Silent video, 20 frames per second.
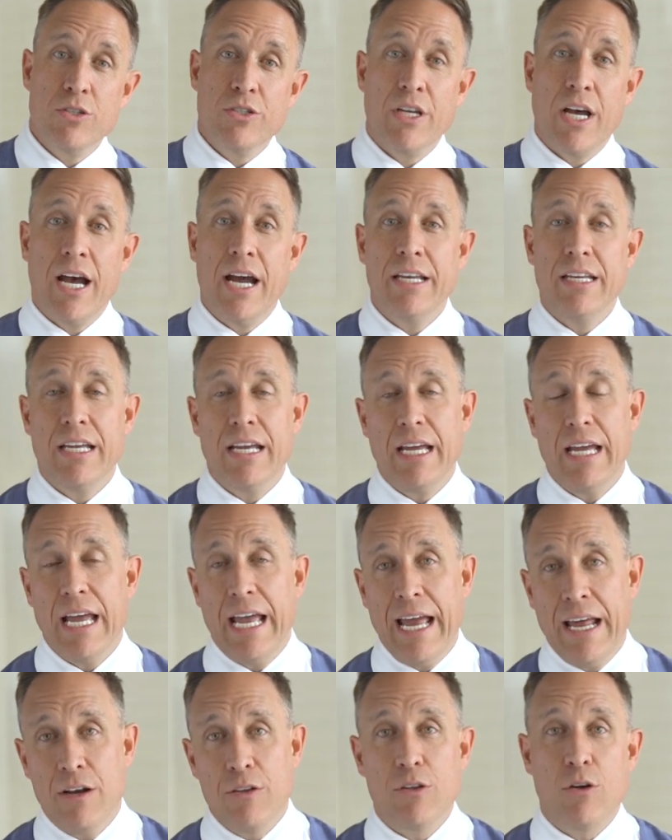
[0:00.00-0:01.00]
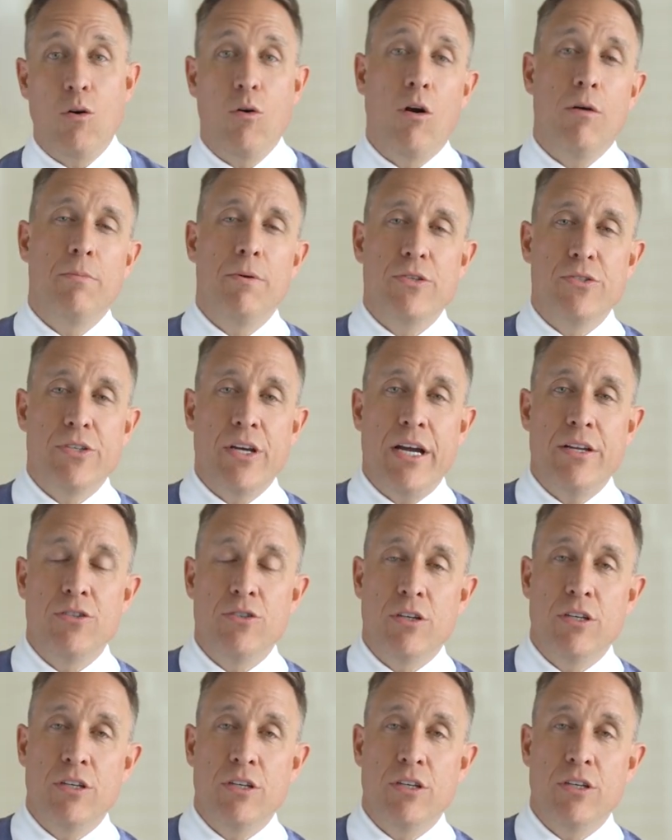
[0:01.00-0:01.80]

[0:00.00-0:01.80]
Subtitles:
side and on the corporate side.